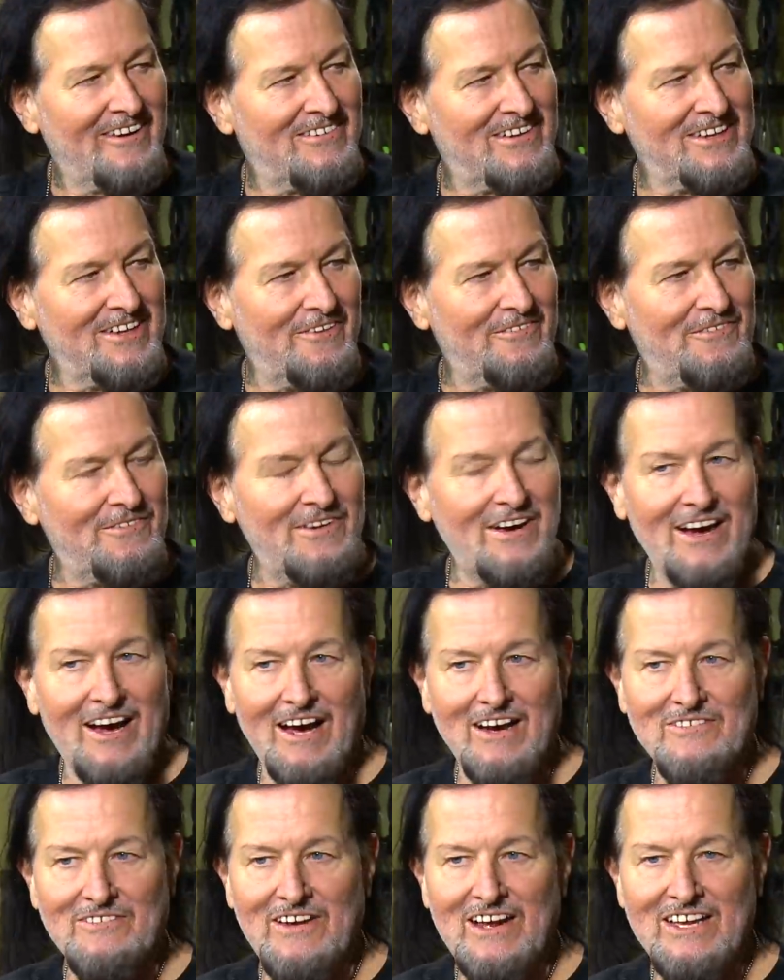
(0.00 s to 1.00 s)
what the
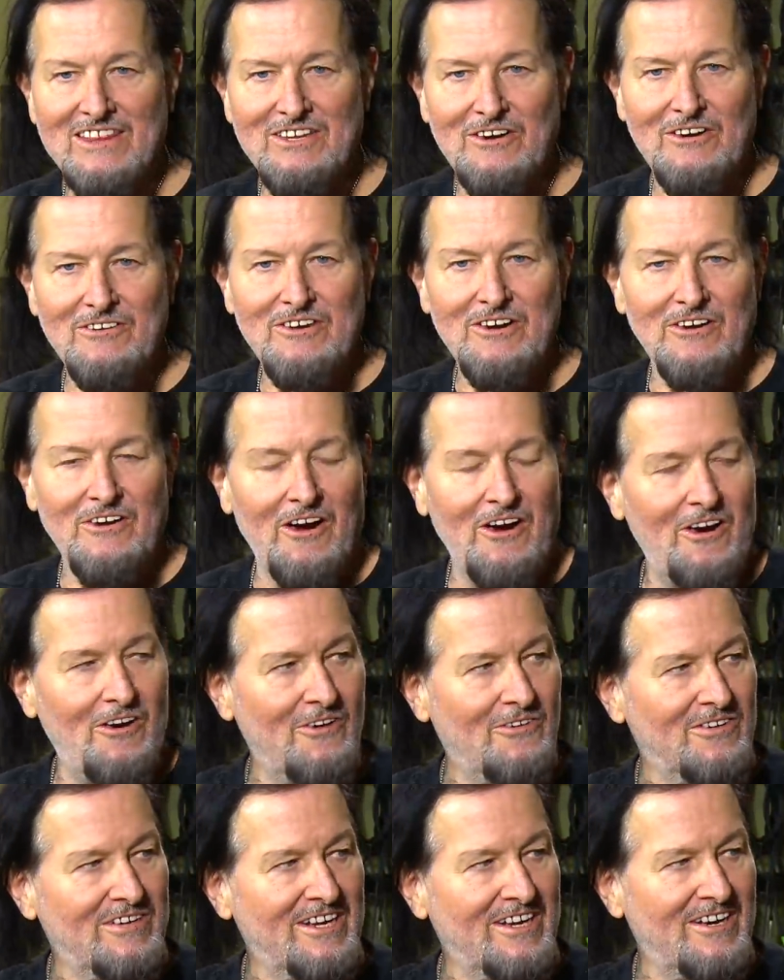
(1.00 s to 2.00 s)
fuck, man? Throw your
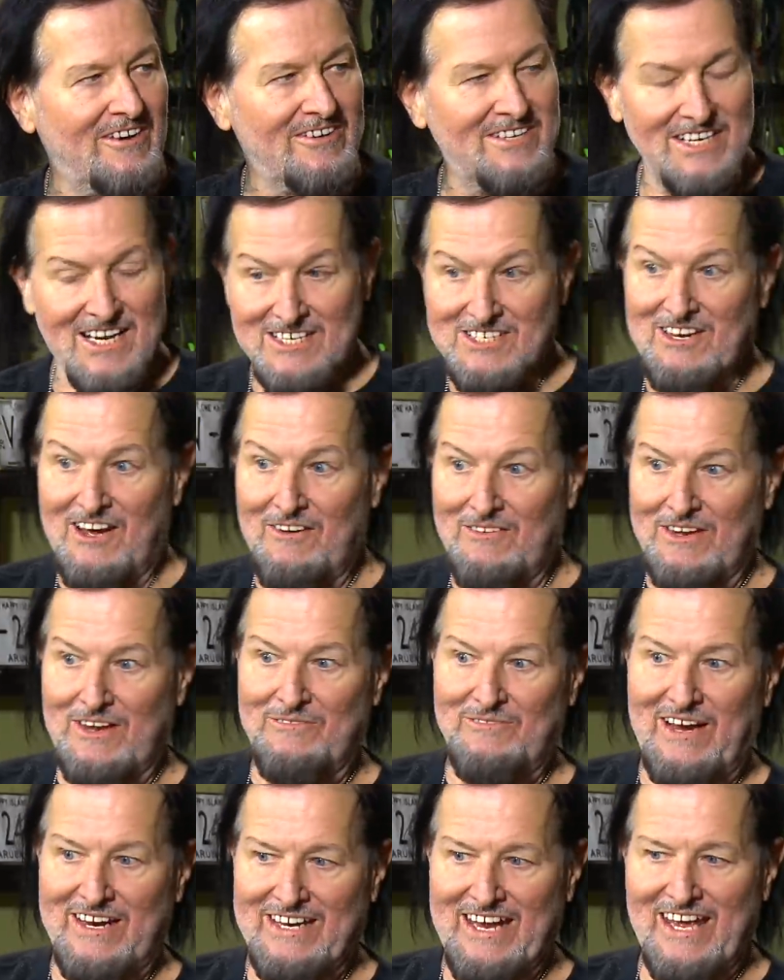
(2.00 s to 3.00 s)
own, you know, because I saw
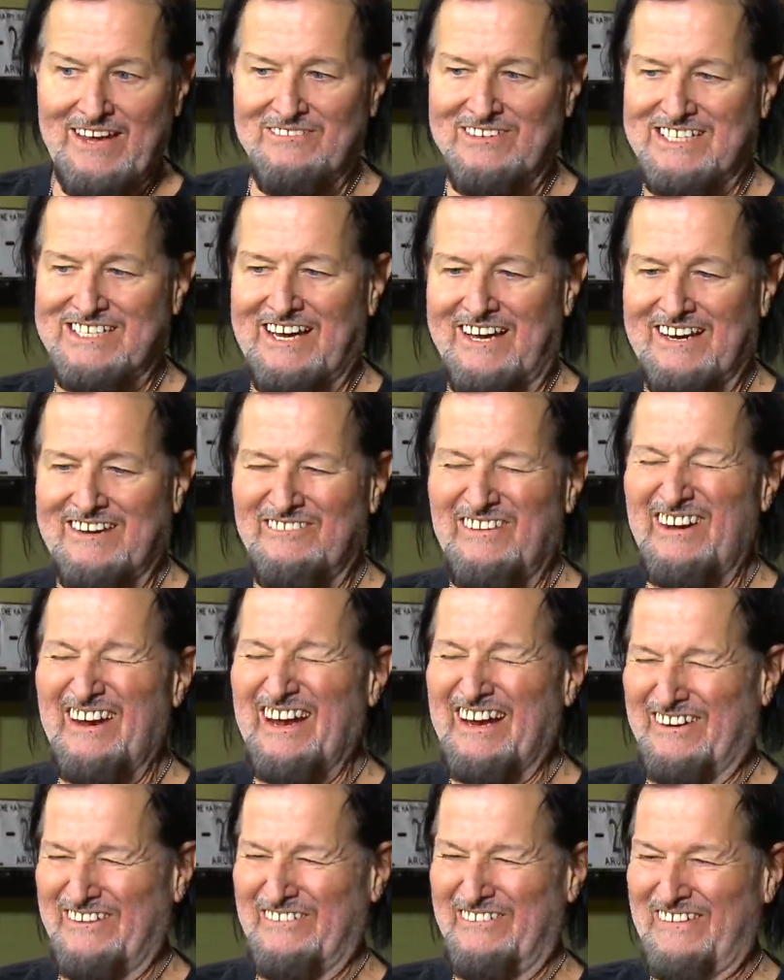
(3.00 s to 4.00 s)
that my name was on it. I'm
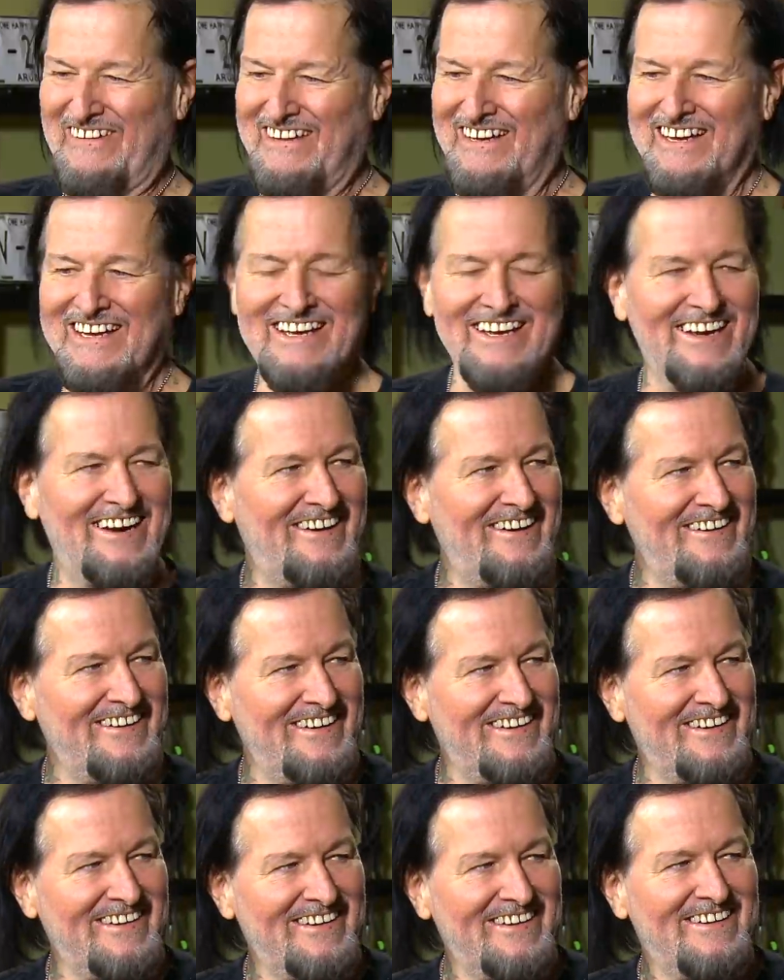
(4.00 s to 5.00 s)
like, cool, you
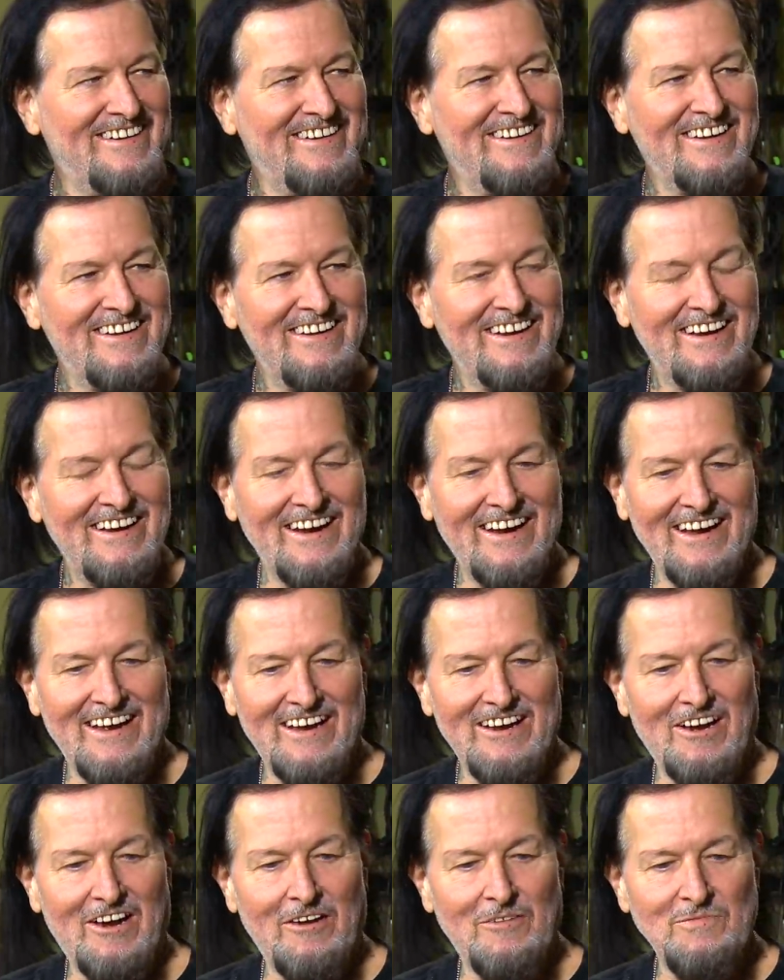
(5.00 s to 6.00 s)
know?
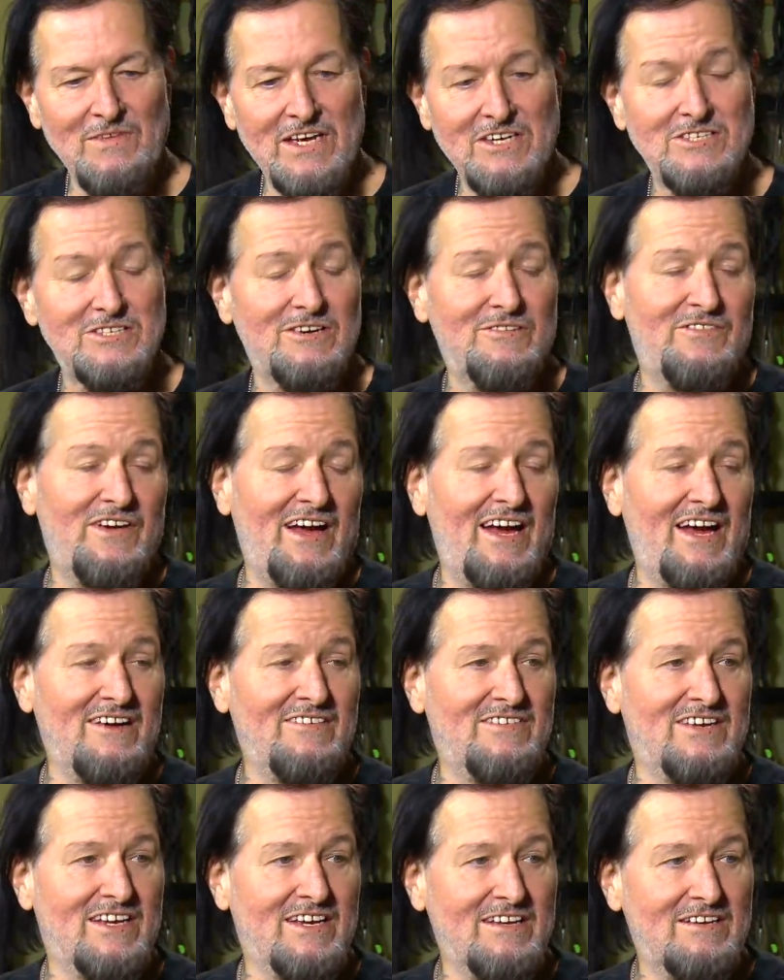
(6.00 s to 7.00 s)
And um, it
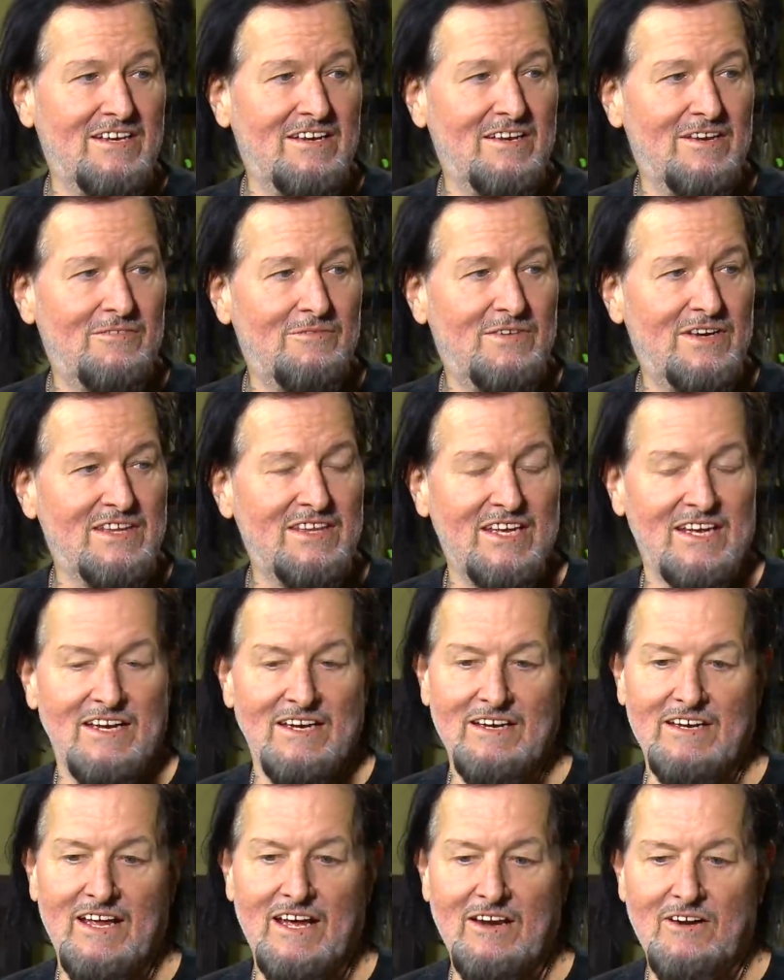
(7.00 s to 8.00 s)
survived it, but
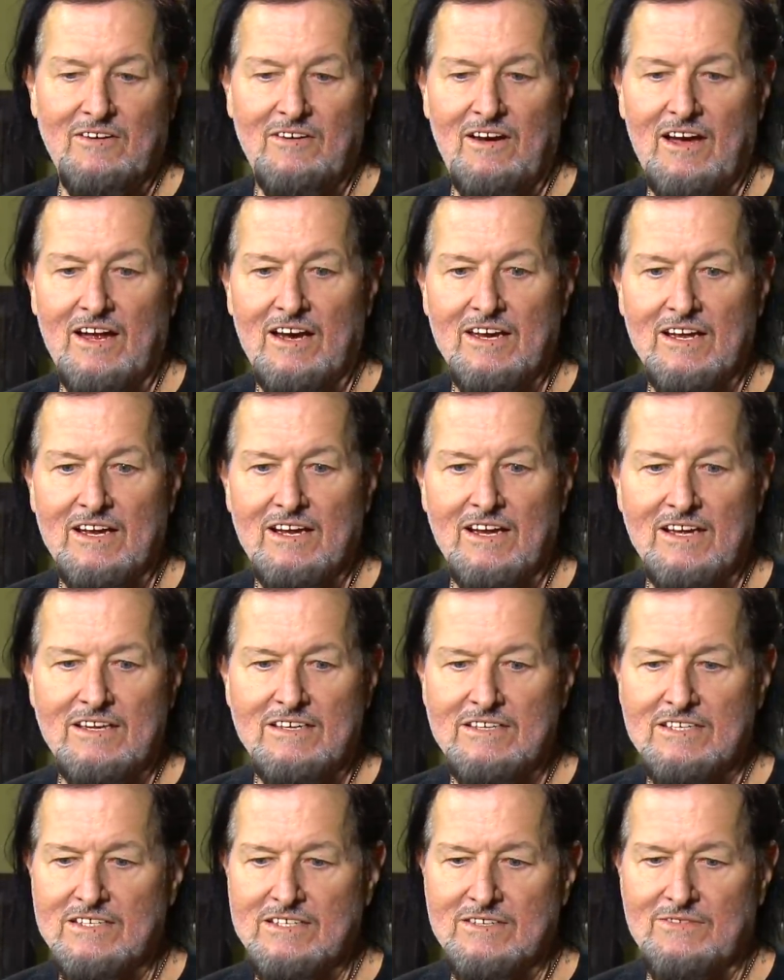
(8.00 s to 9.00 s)
then later on it
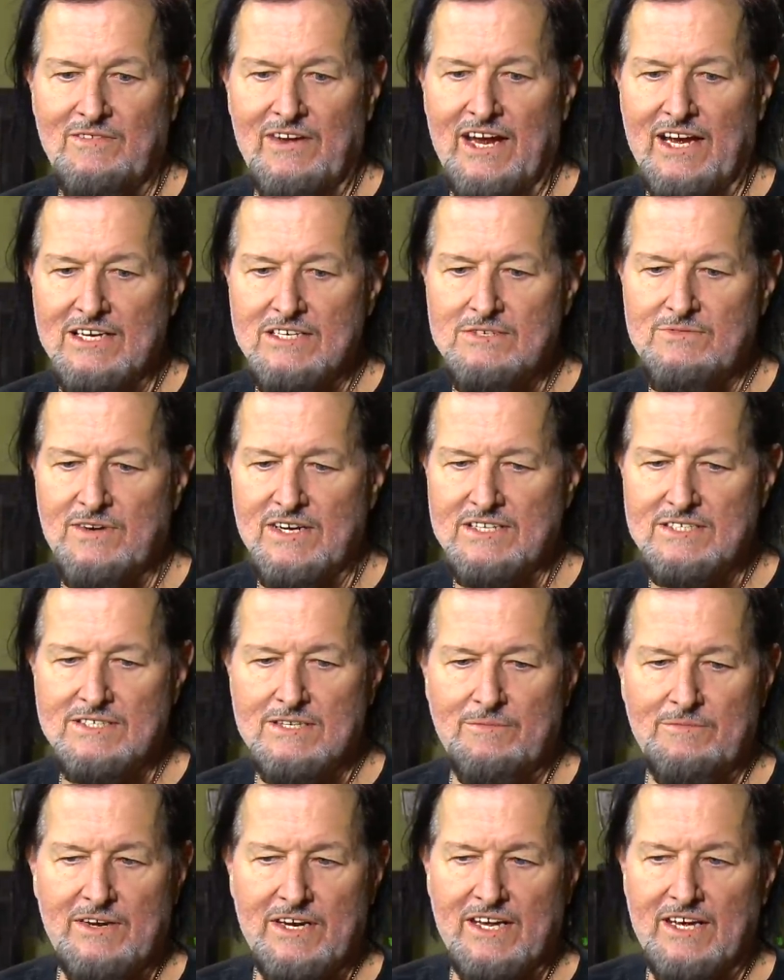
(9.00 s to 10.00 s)
got smashed by
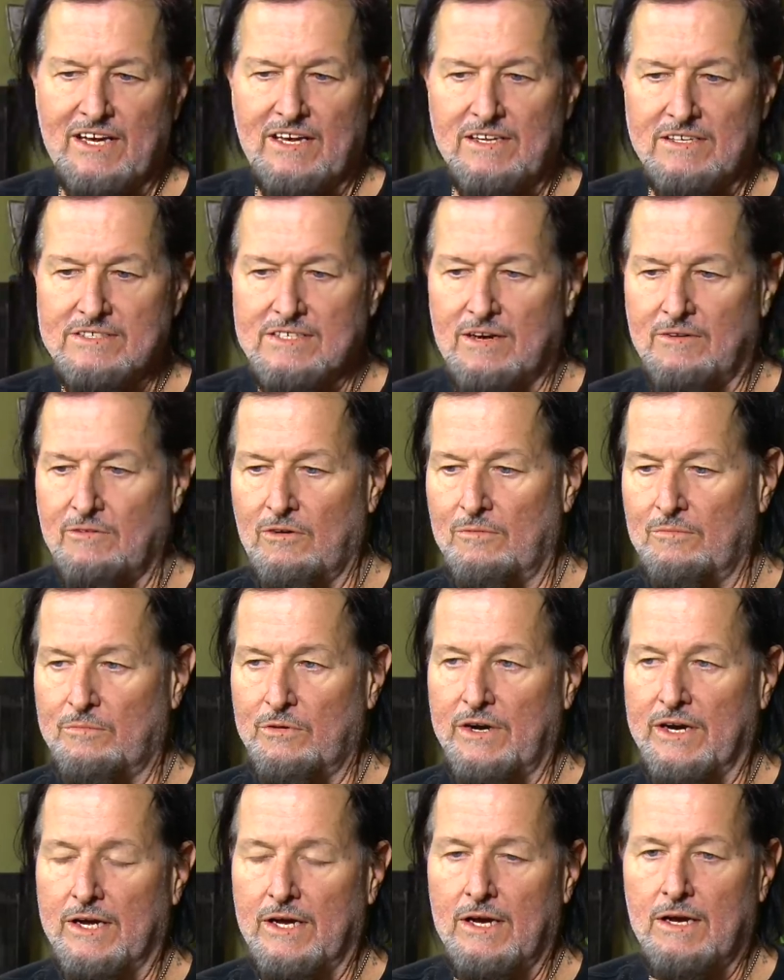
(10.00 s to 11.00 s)
somebody else I won't
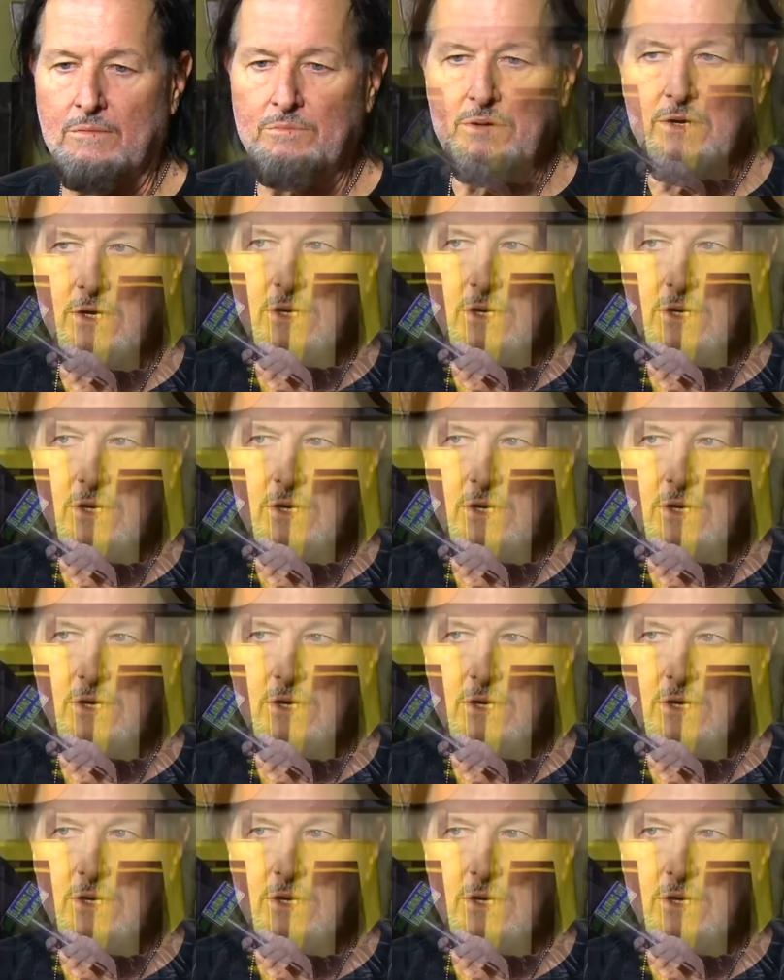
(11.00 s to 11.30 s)
bring up.